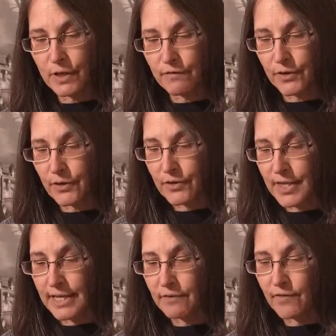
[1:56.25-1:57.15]
of Earth
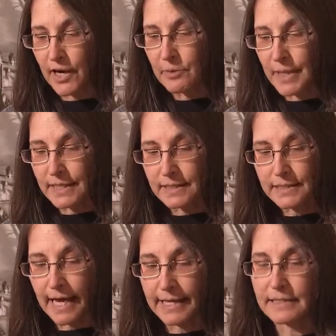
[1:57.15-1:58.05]
and Environmental
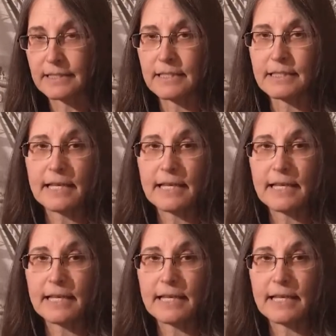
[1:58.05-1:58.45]
Sciences